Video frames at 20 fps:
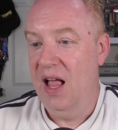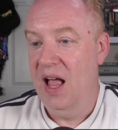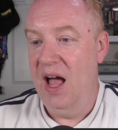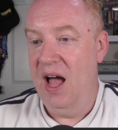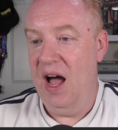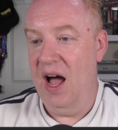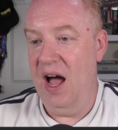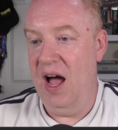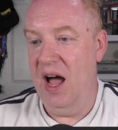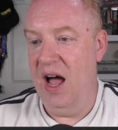
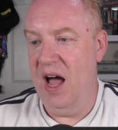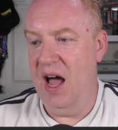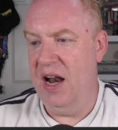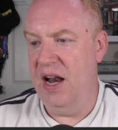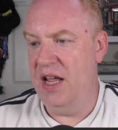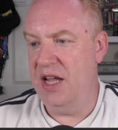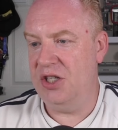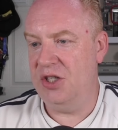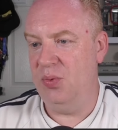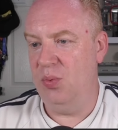
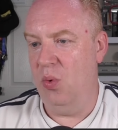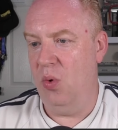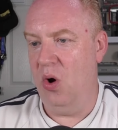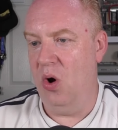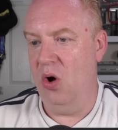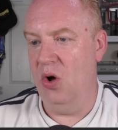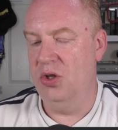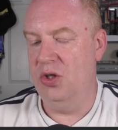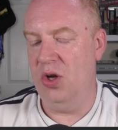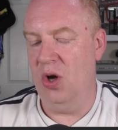And this
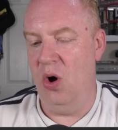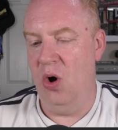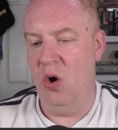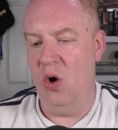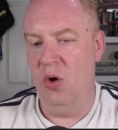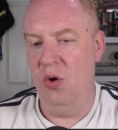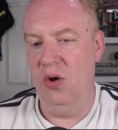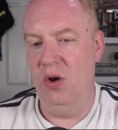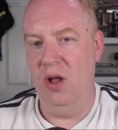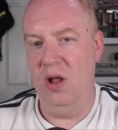was
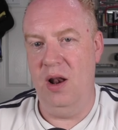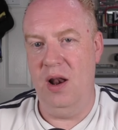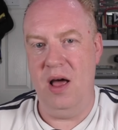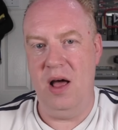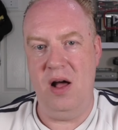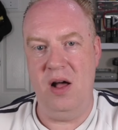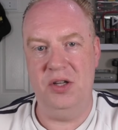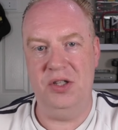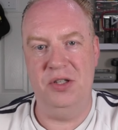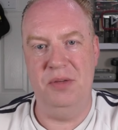on
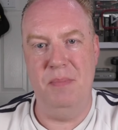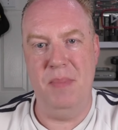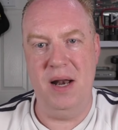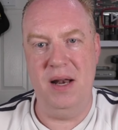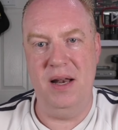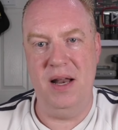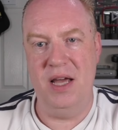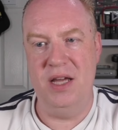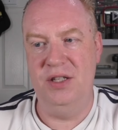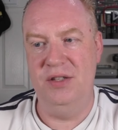last
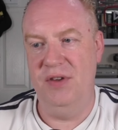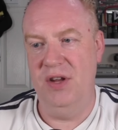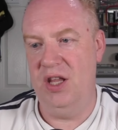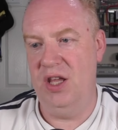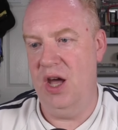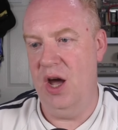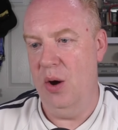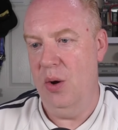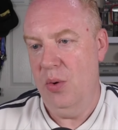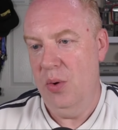Monday's
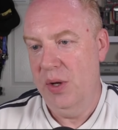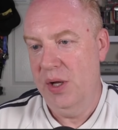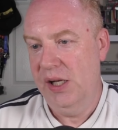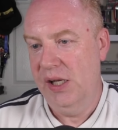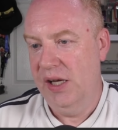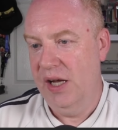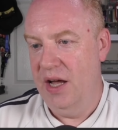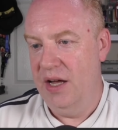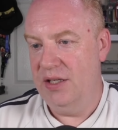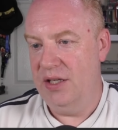video.
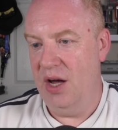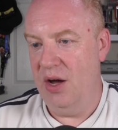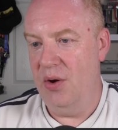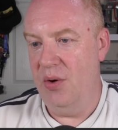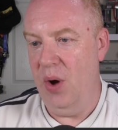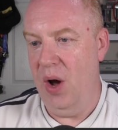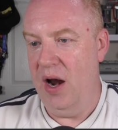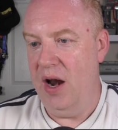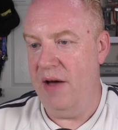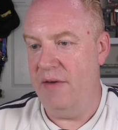
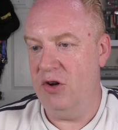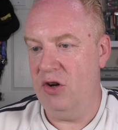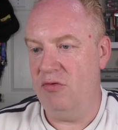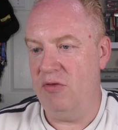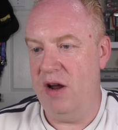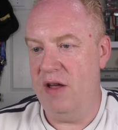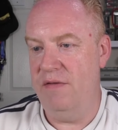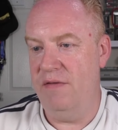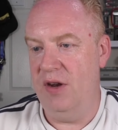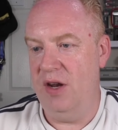So another
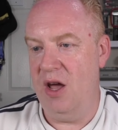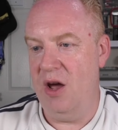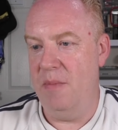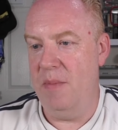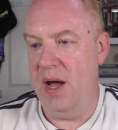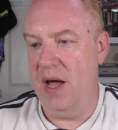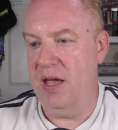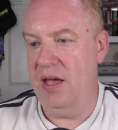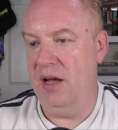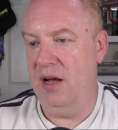great video,
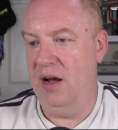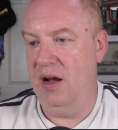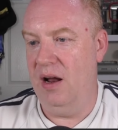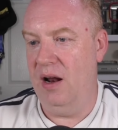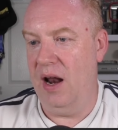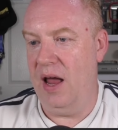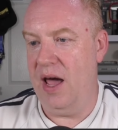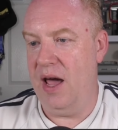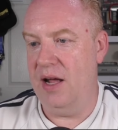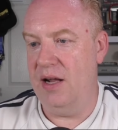mate.
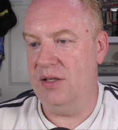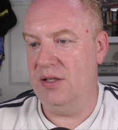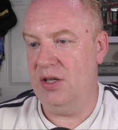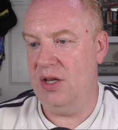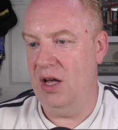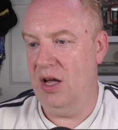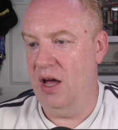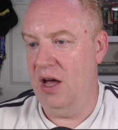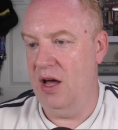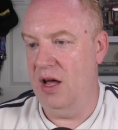Glad
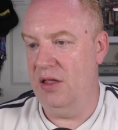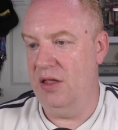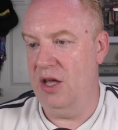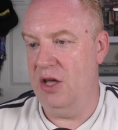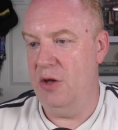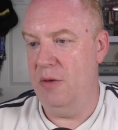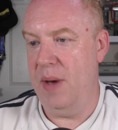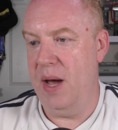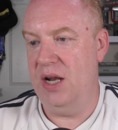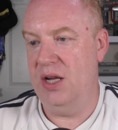that
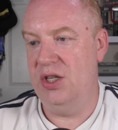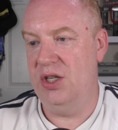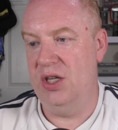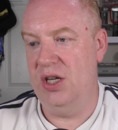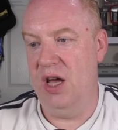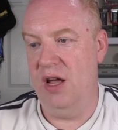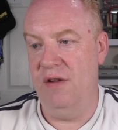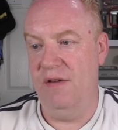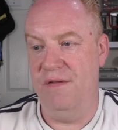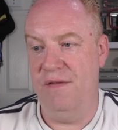you managed to
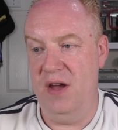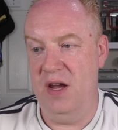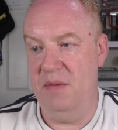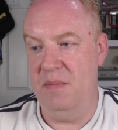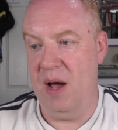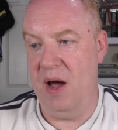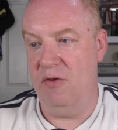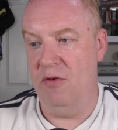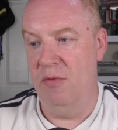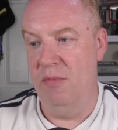get the
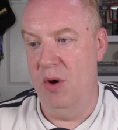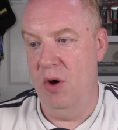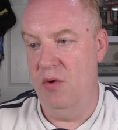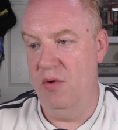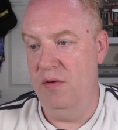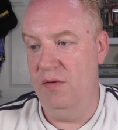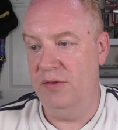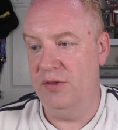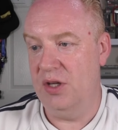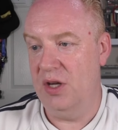feedback
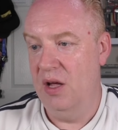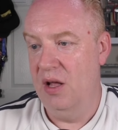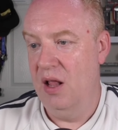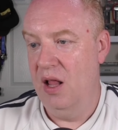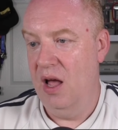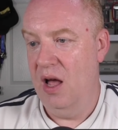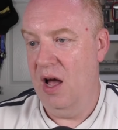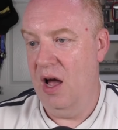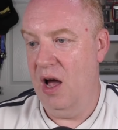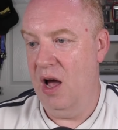removed.
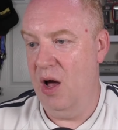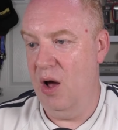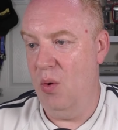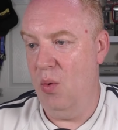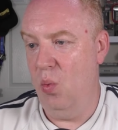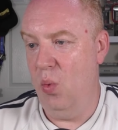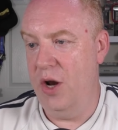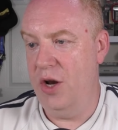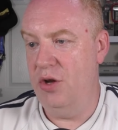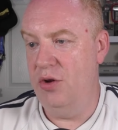
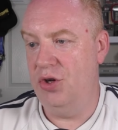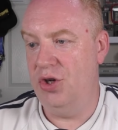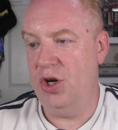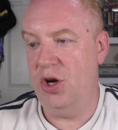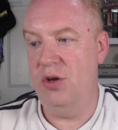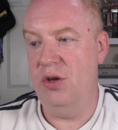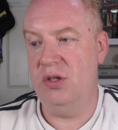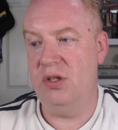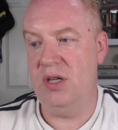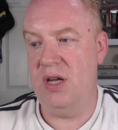When you show
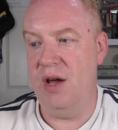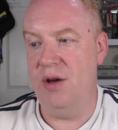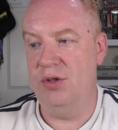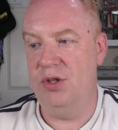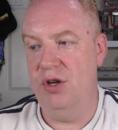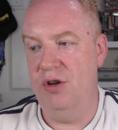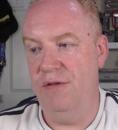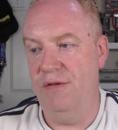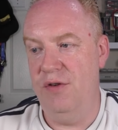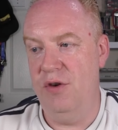your sales
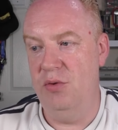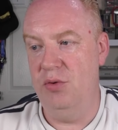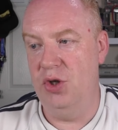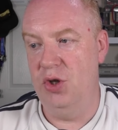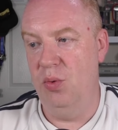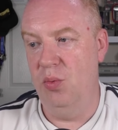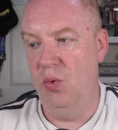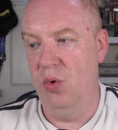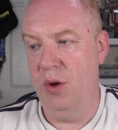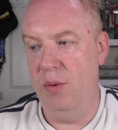in the
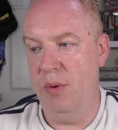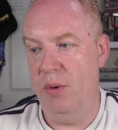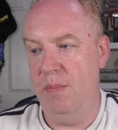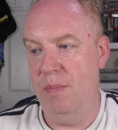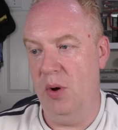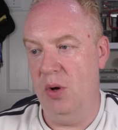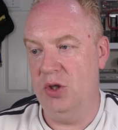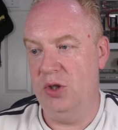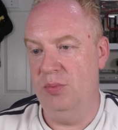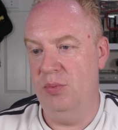future, would it be
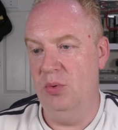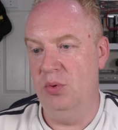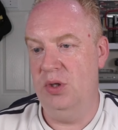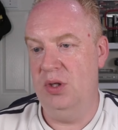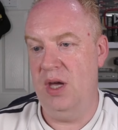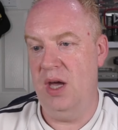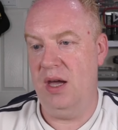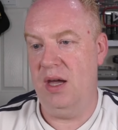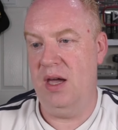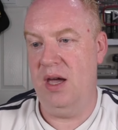possible to get